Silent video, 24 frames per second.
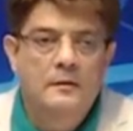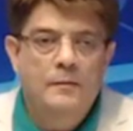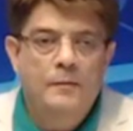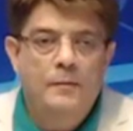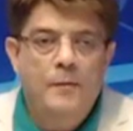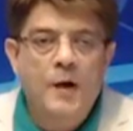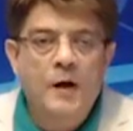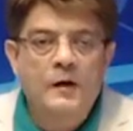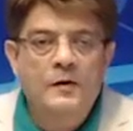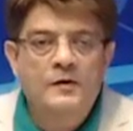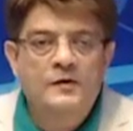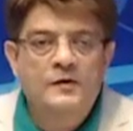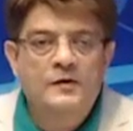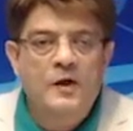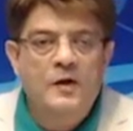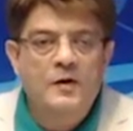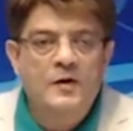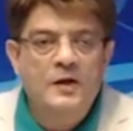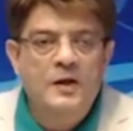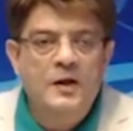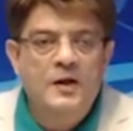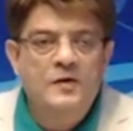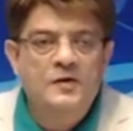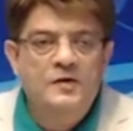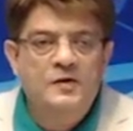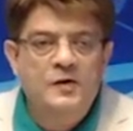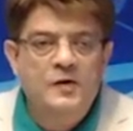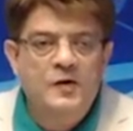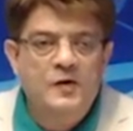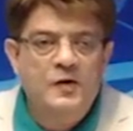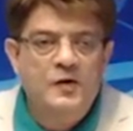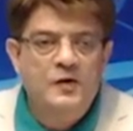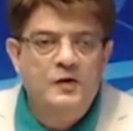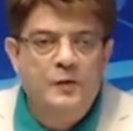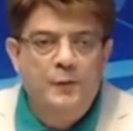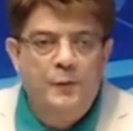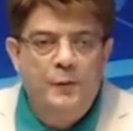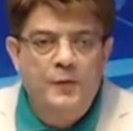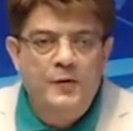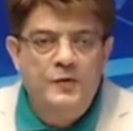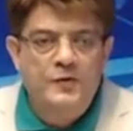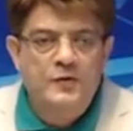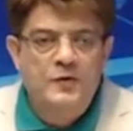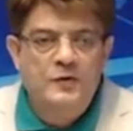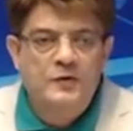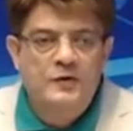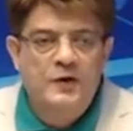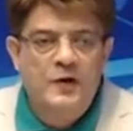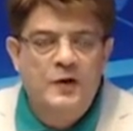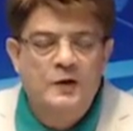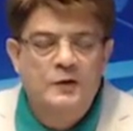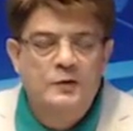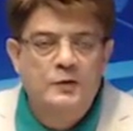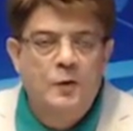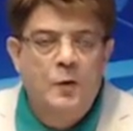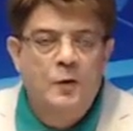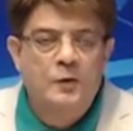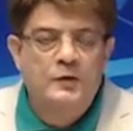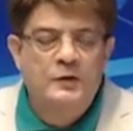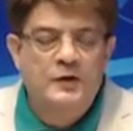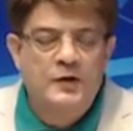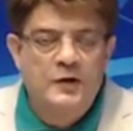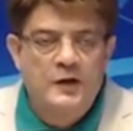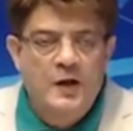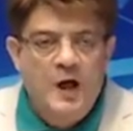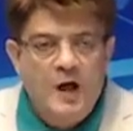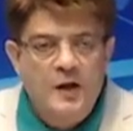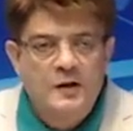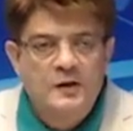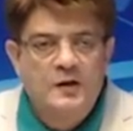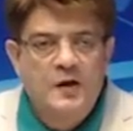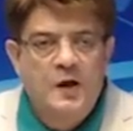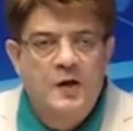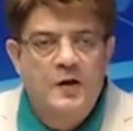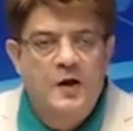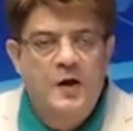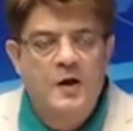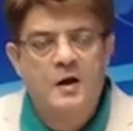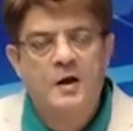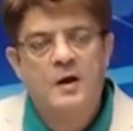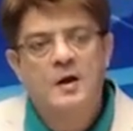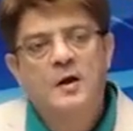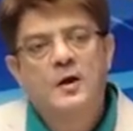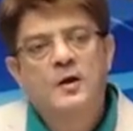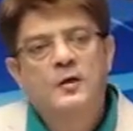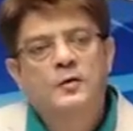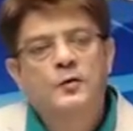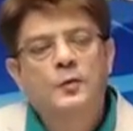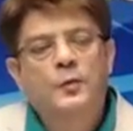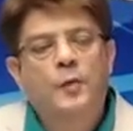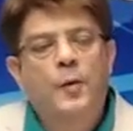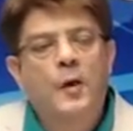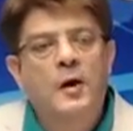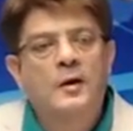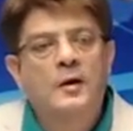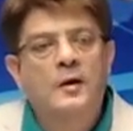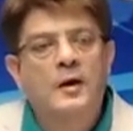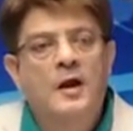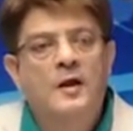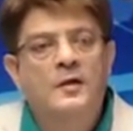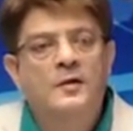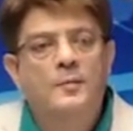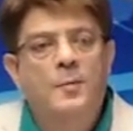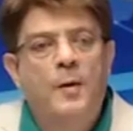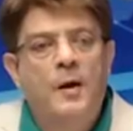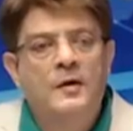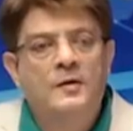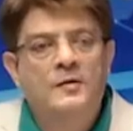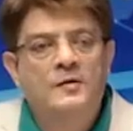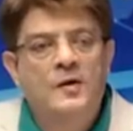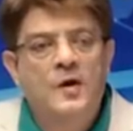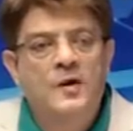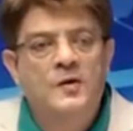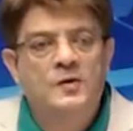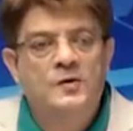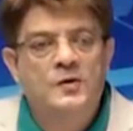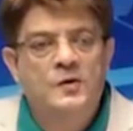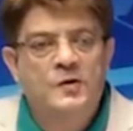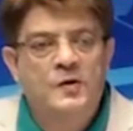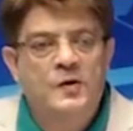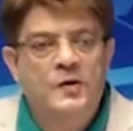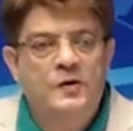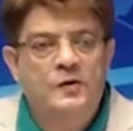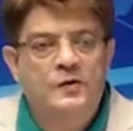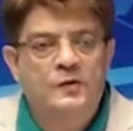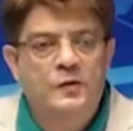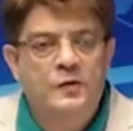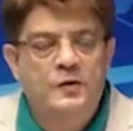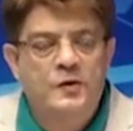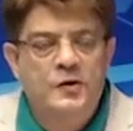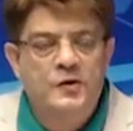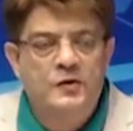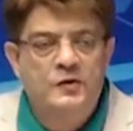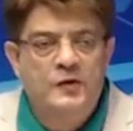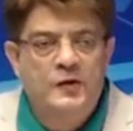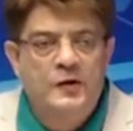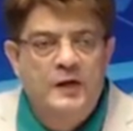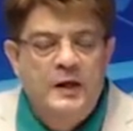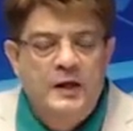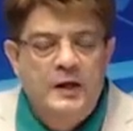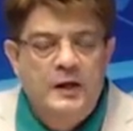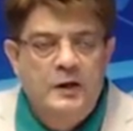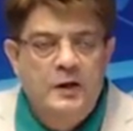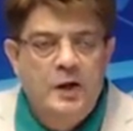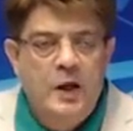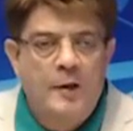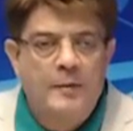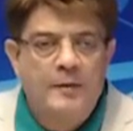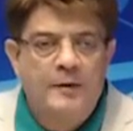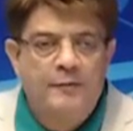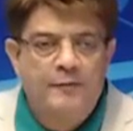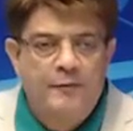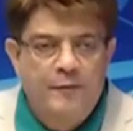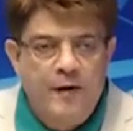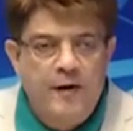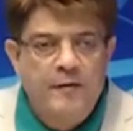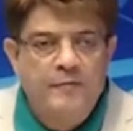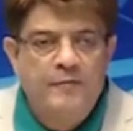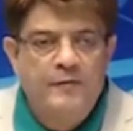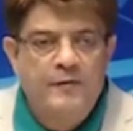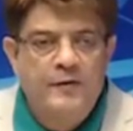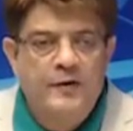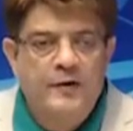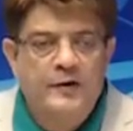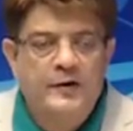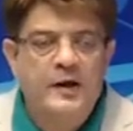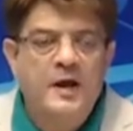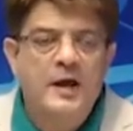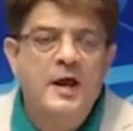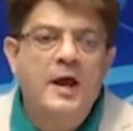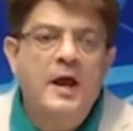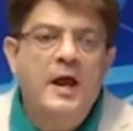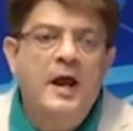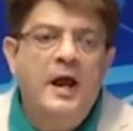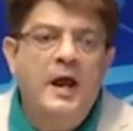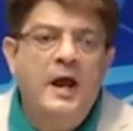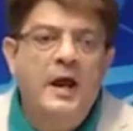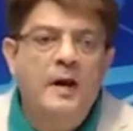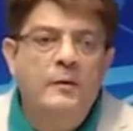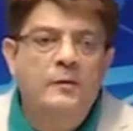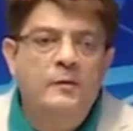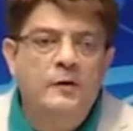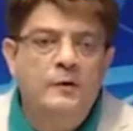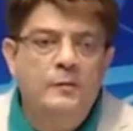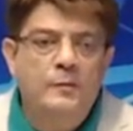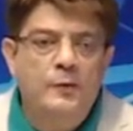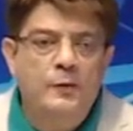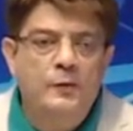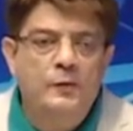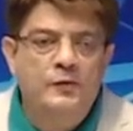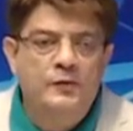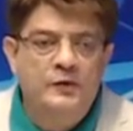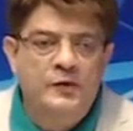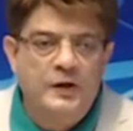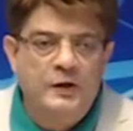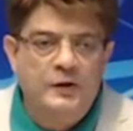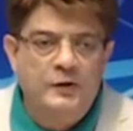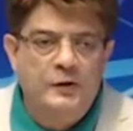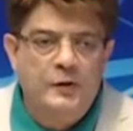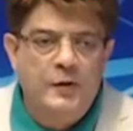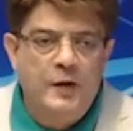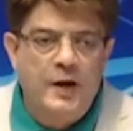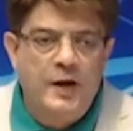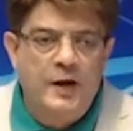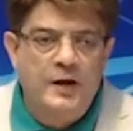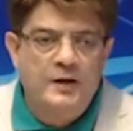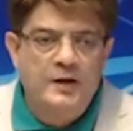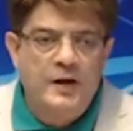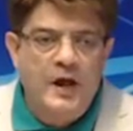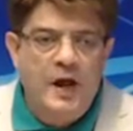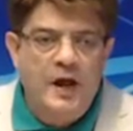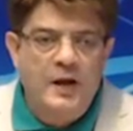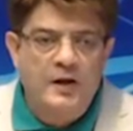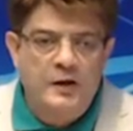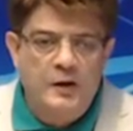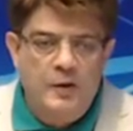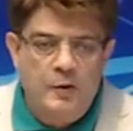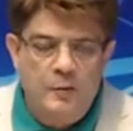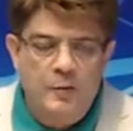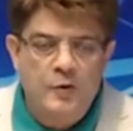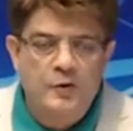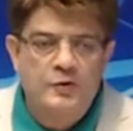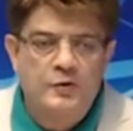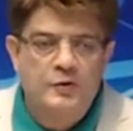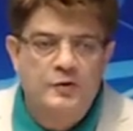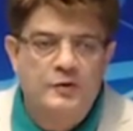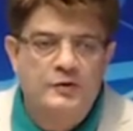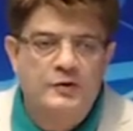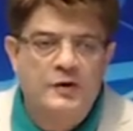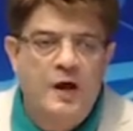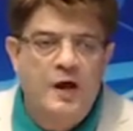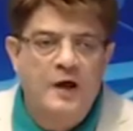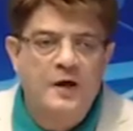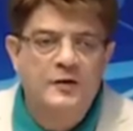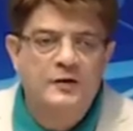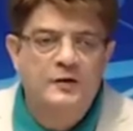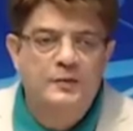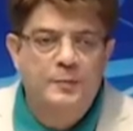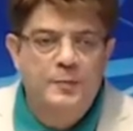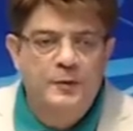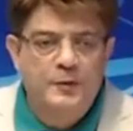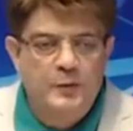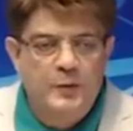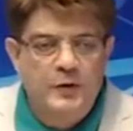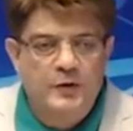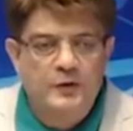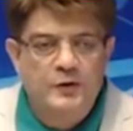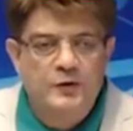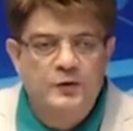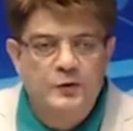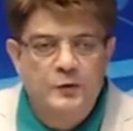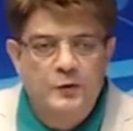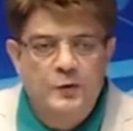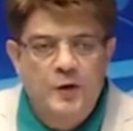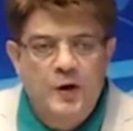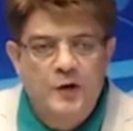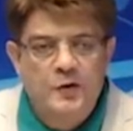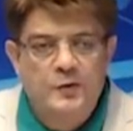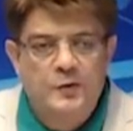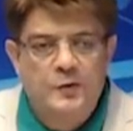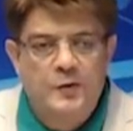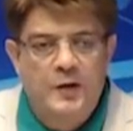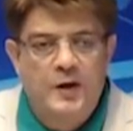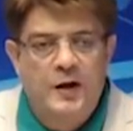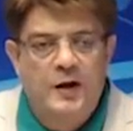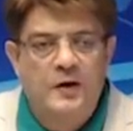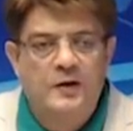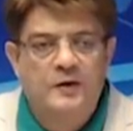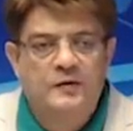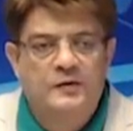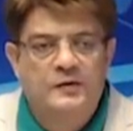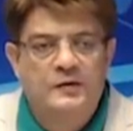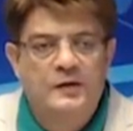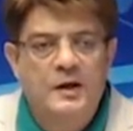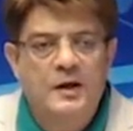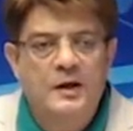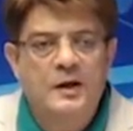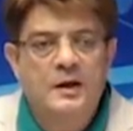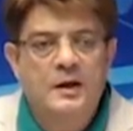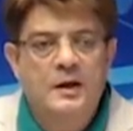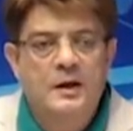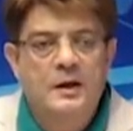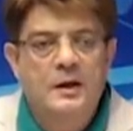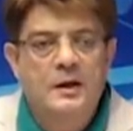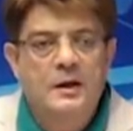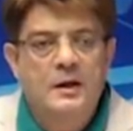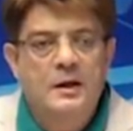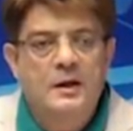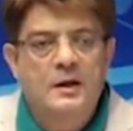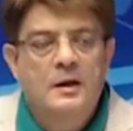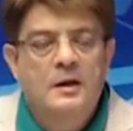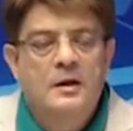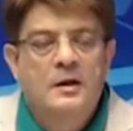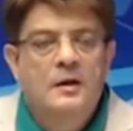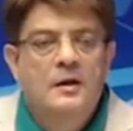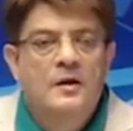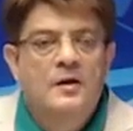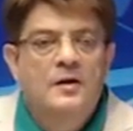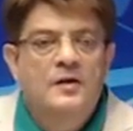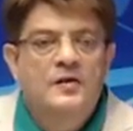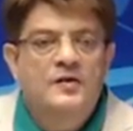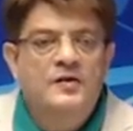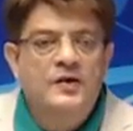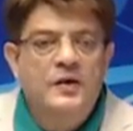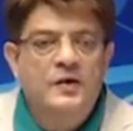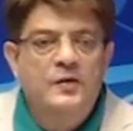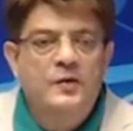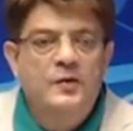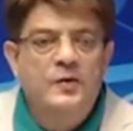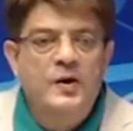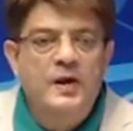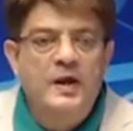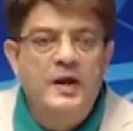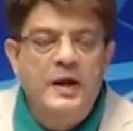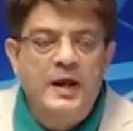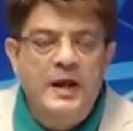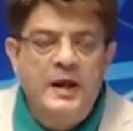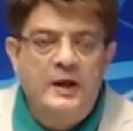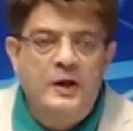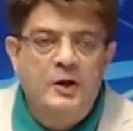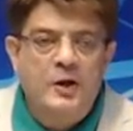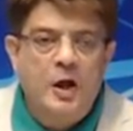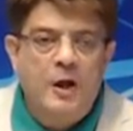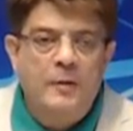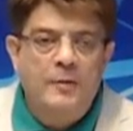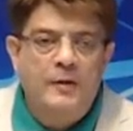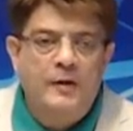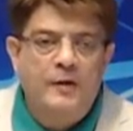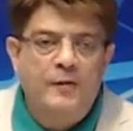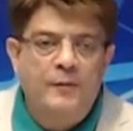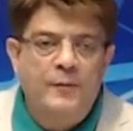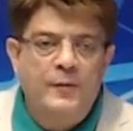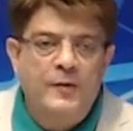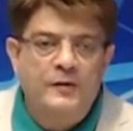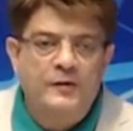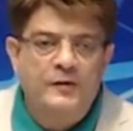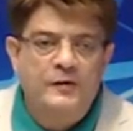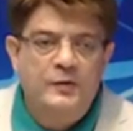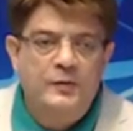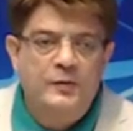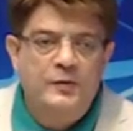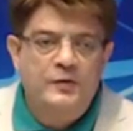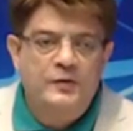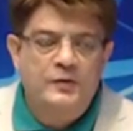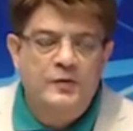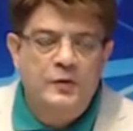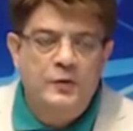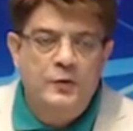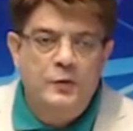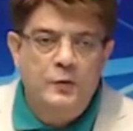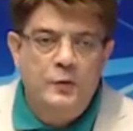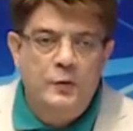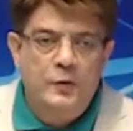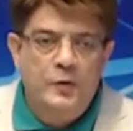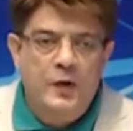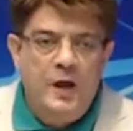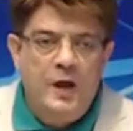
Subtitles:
Pakistani and Turkish officials held talks in Ankara to finalize Pakistan-Turkey strategic economic framework aimed at boosting trade and commercial ties between the two countries. Secretary Economic Affairs Division Noor